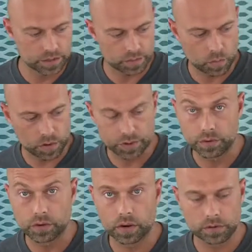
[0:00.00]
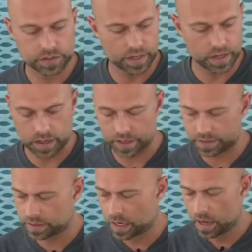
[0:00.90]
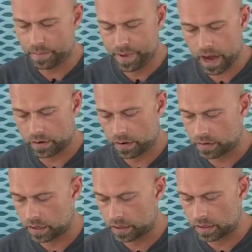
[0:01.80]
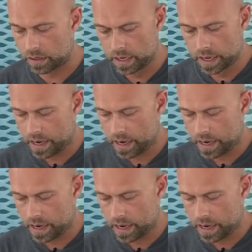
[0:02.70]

just 1 or 2 coats to get a nice background color.